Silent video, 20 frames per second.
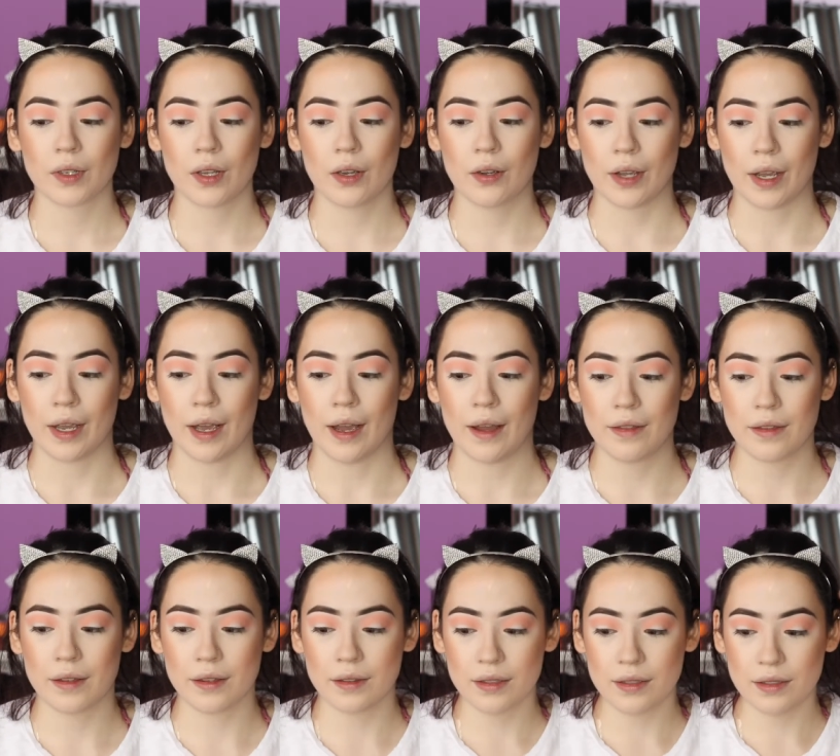Okay, I
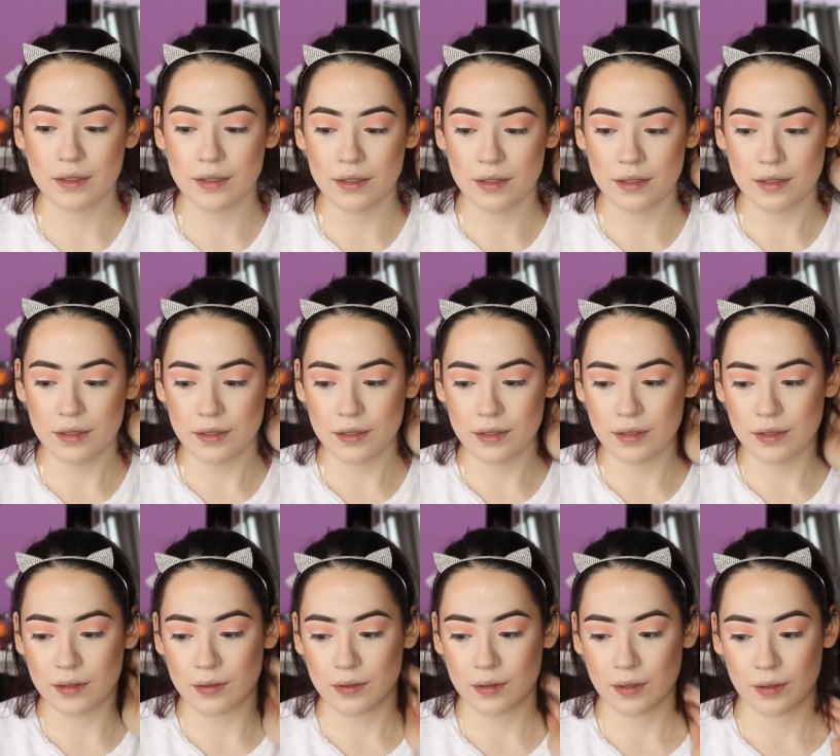think this
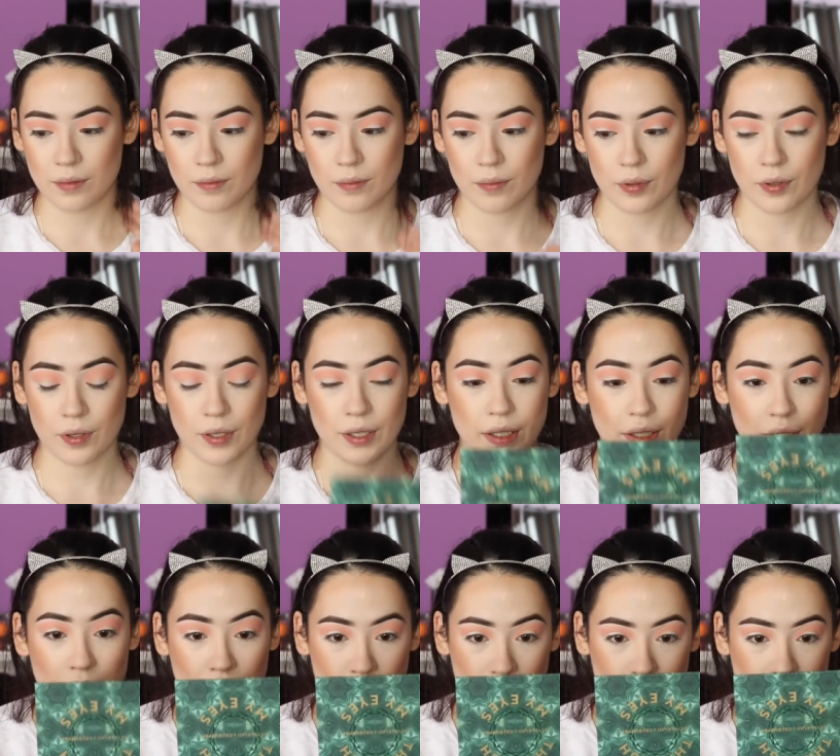is pretty
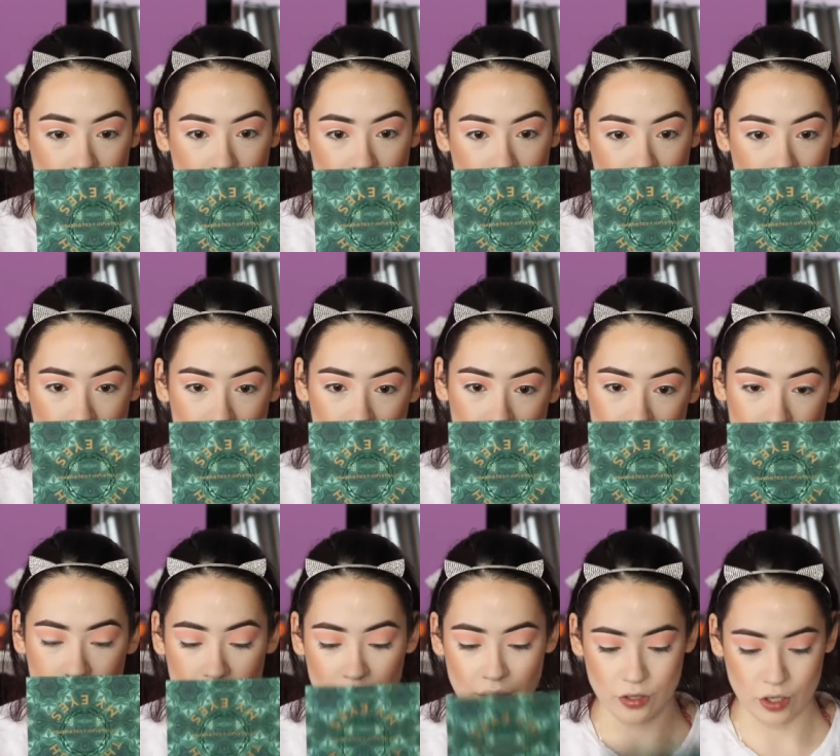good for
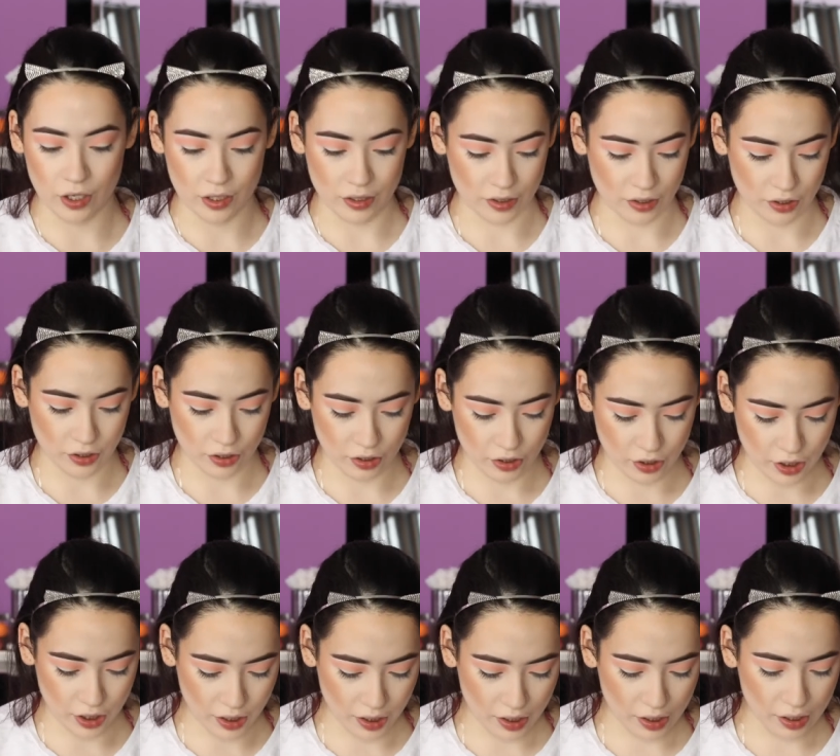like the transition
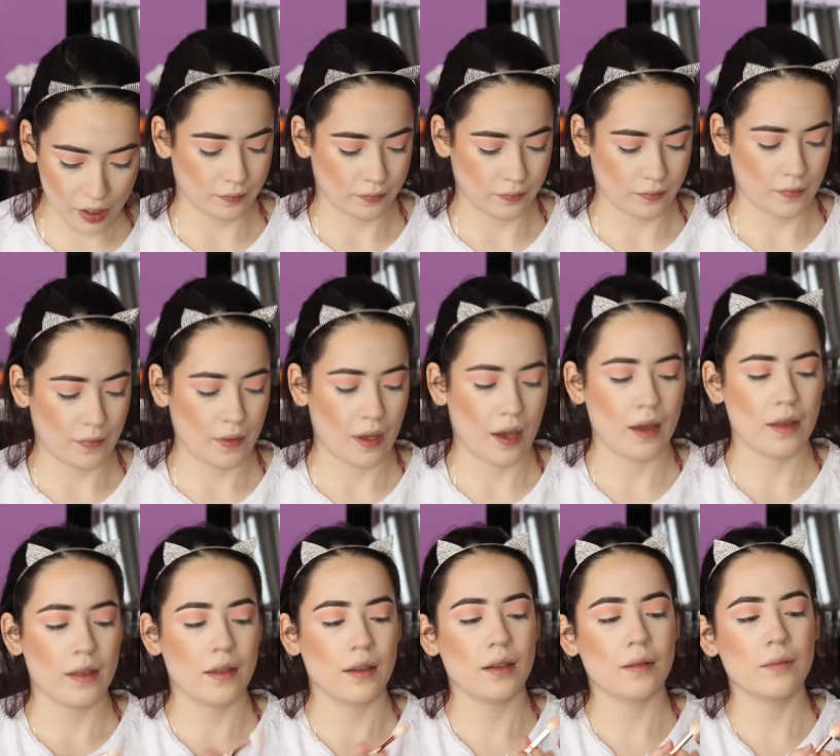shade. I
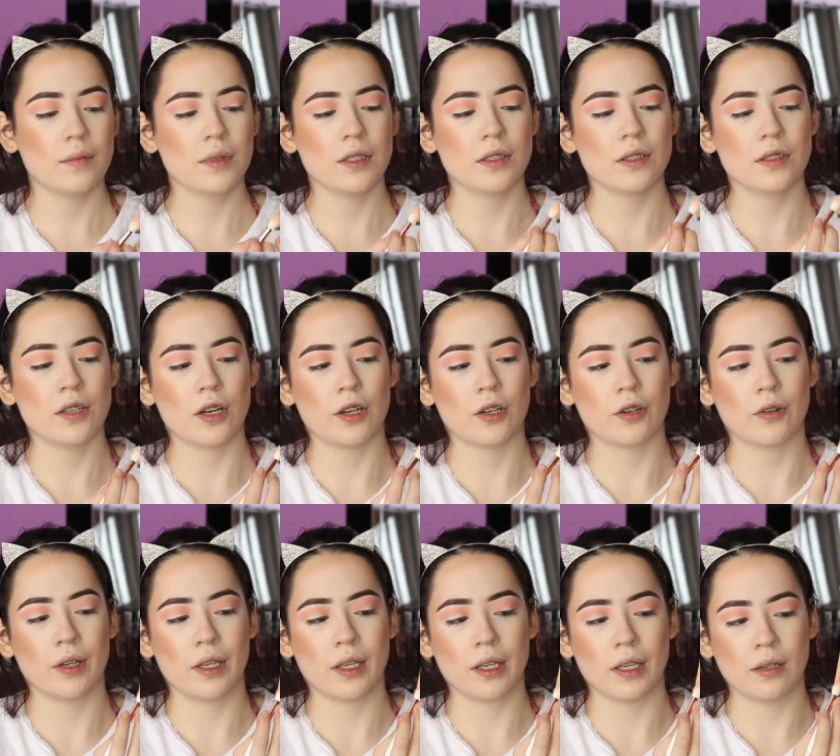think I'm gonna start
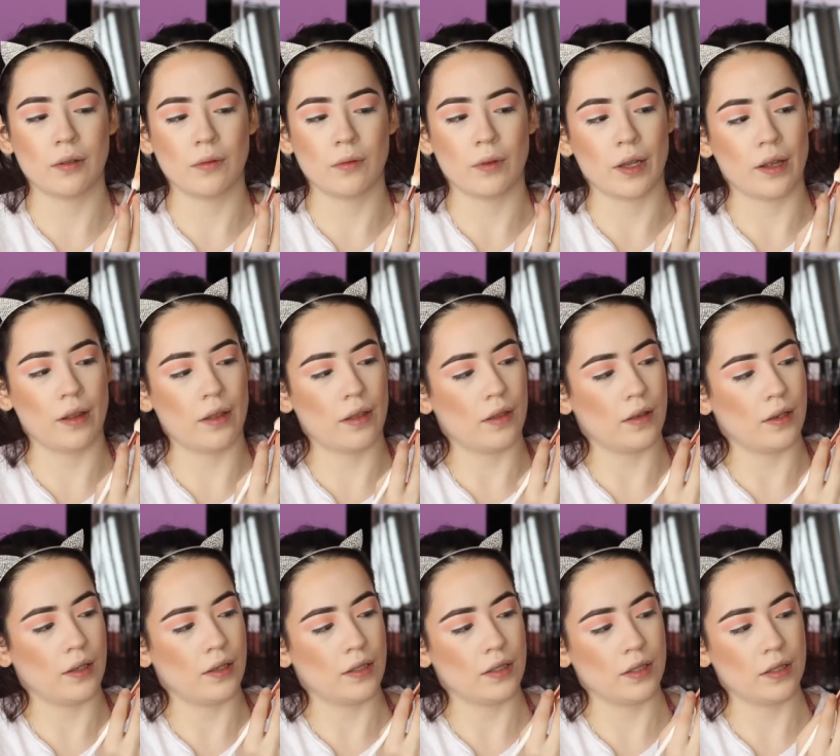going in with
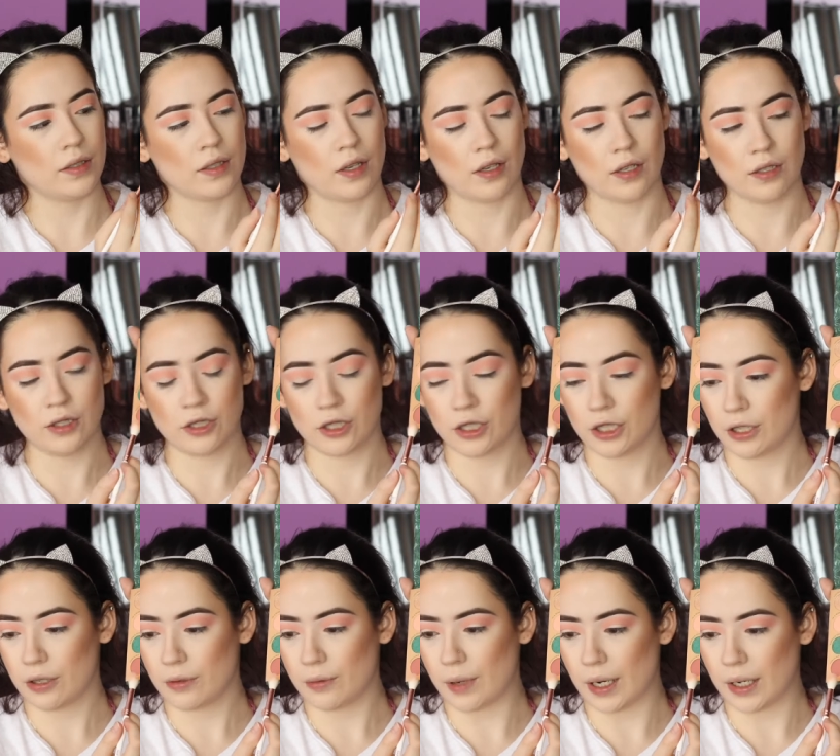
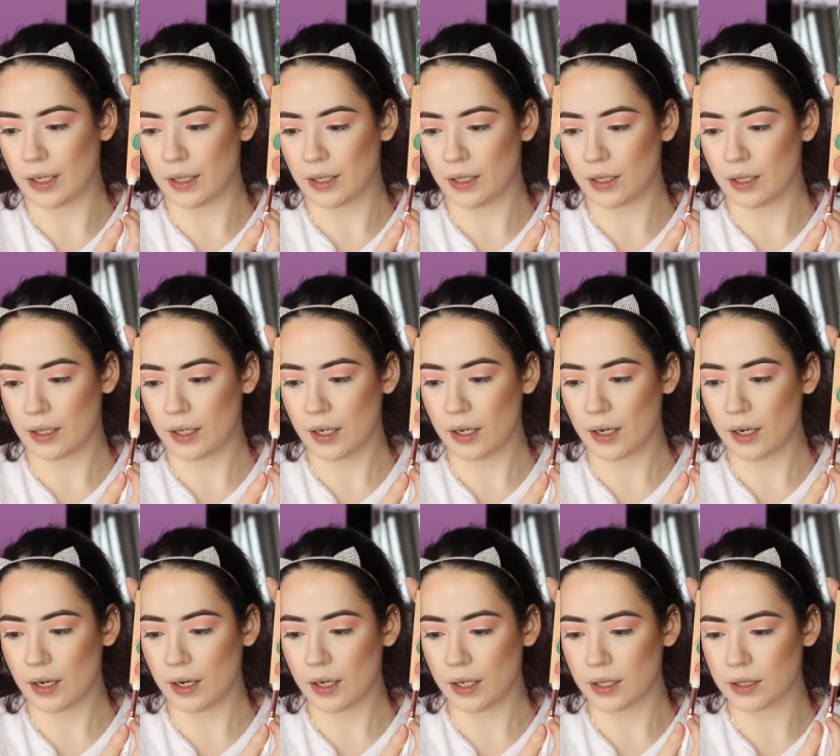Nostalgia right
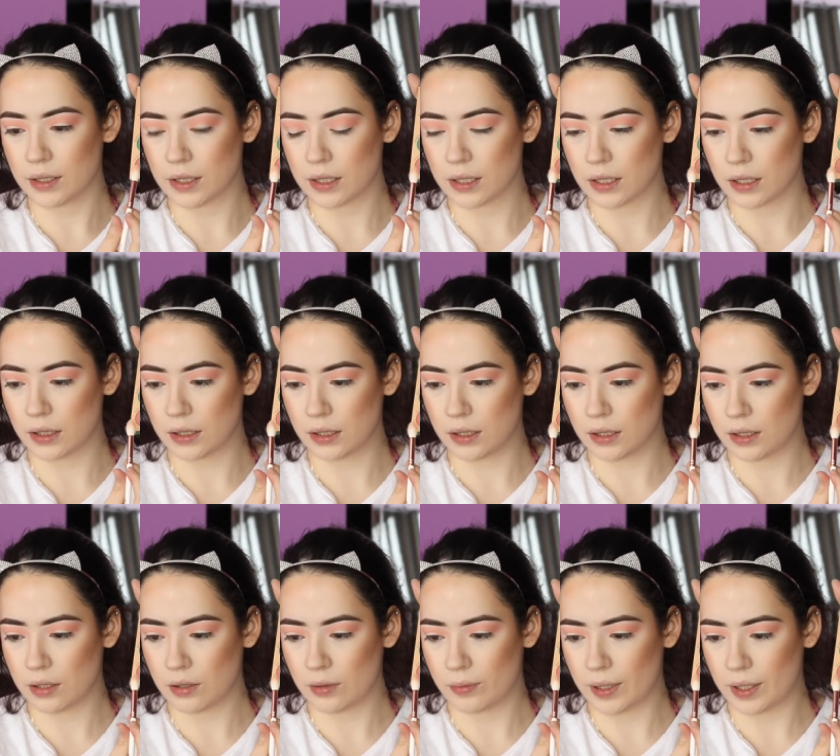here. It's a
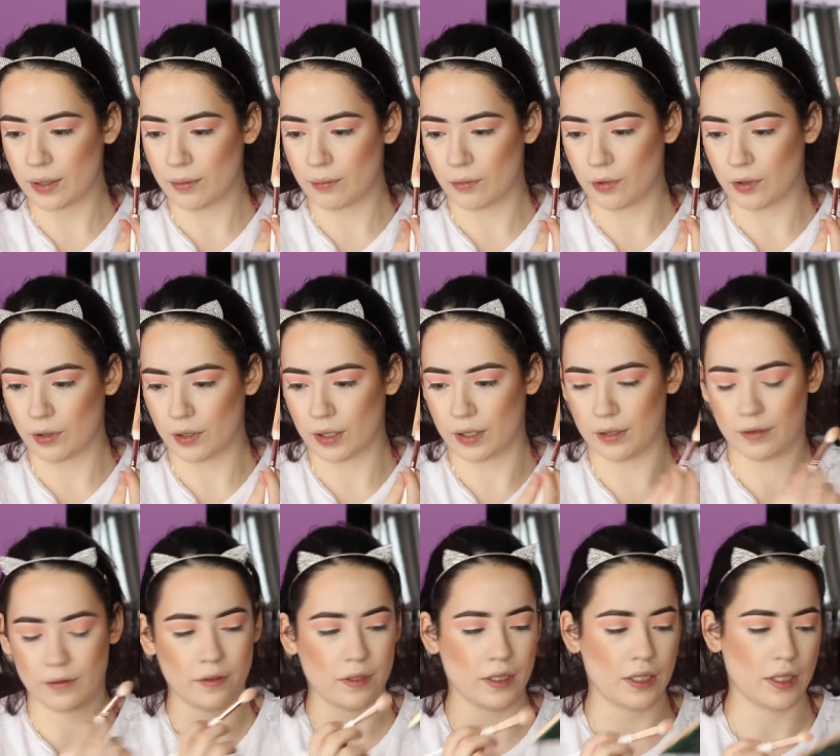little bit more
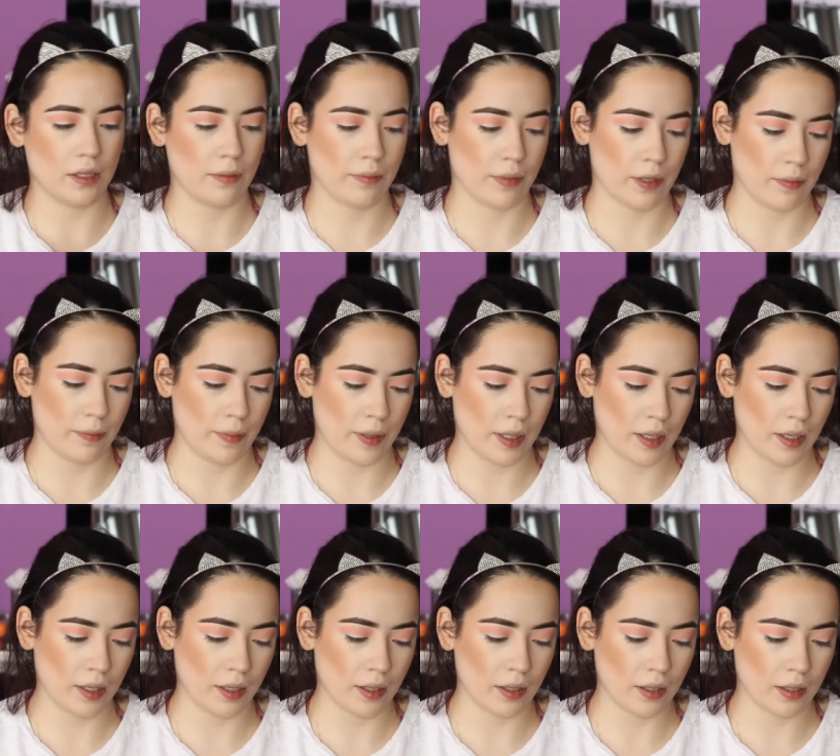of a deeper
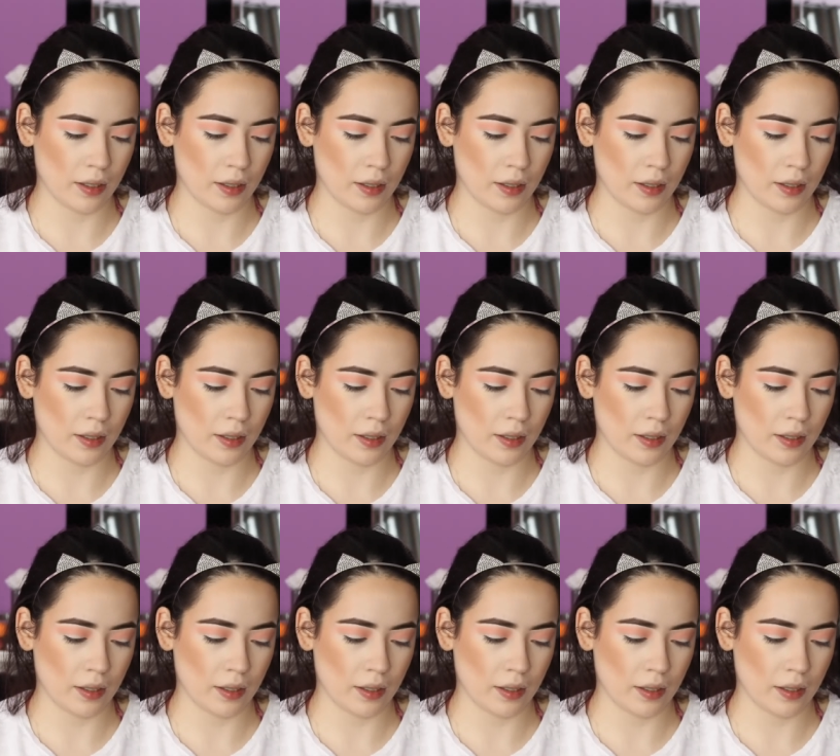pink.